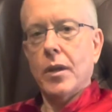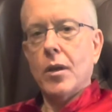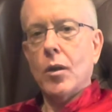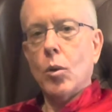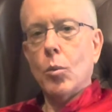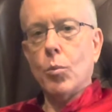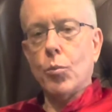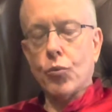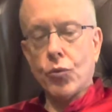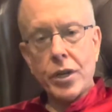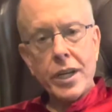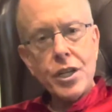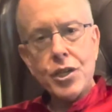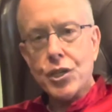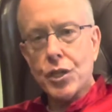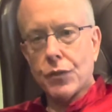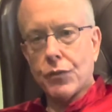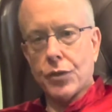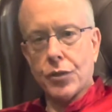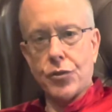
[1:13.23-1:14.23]
Breach
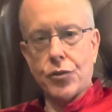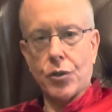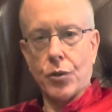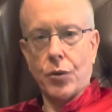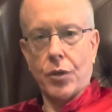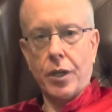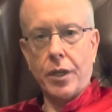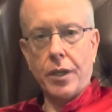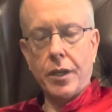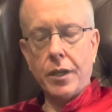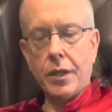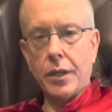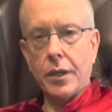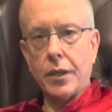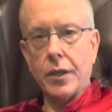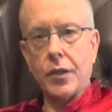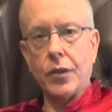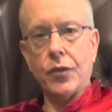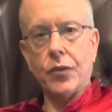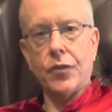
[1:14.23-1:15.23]
of the duty
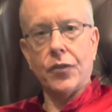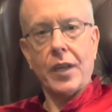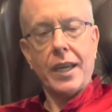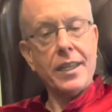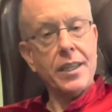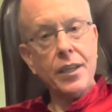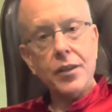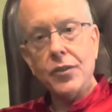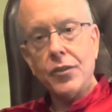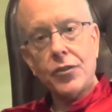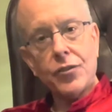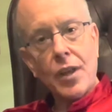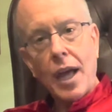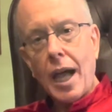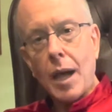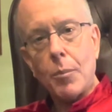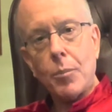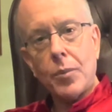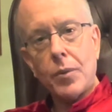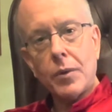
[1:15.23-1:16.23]
is they didn't
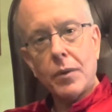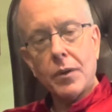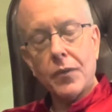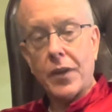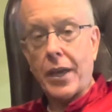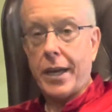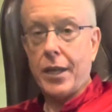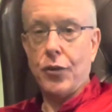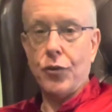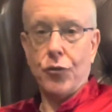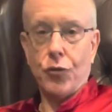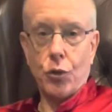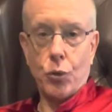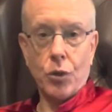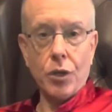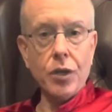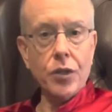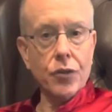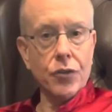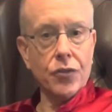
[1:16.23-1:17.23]
stop. They had a
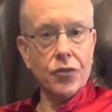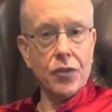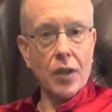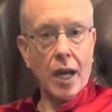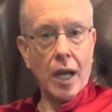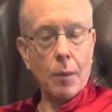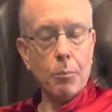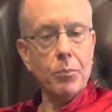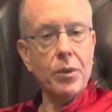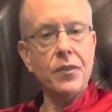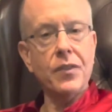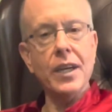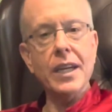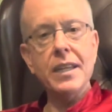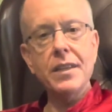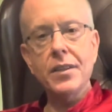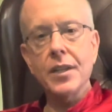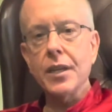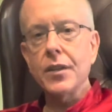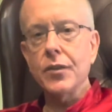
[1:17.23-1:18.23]
duty to stop, but they
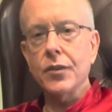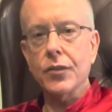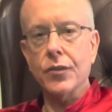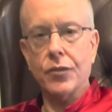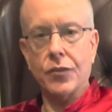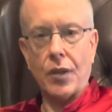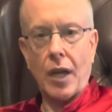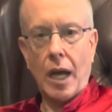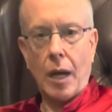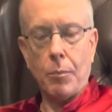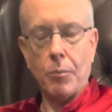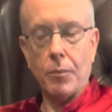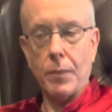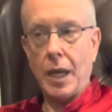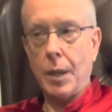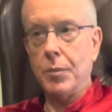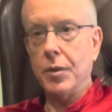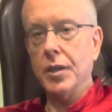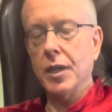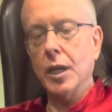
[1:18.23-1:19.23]
didn't stop.
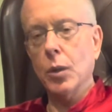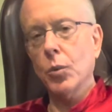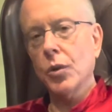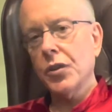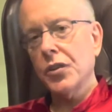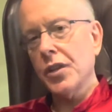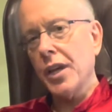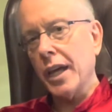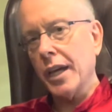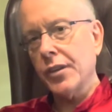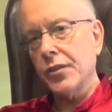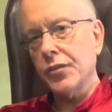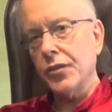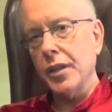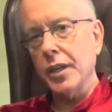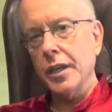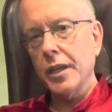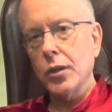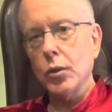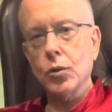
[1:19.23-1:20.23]
Maybe they were
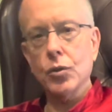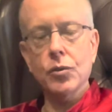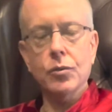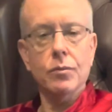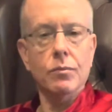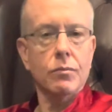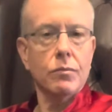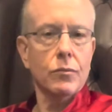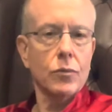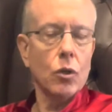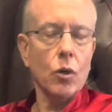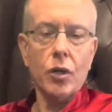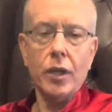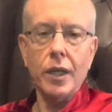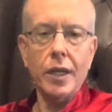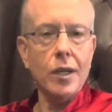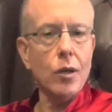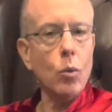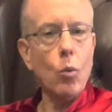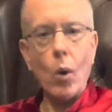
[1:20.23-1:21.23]
texting or
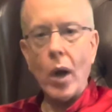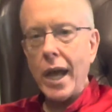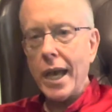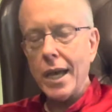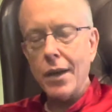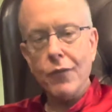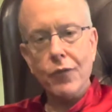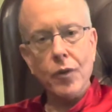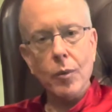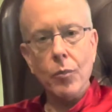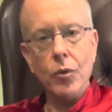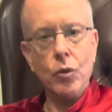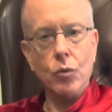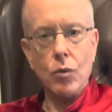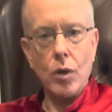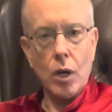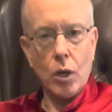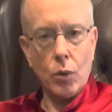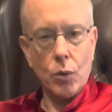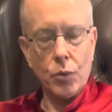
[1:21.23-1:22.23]
looking away from the
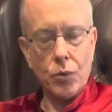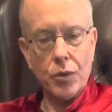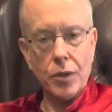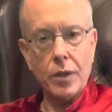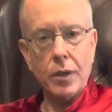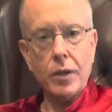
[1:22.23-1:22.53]
road,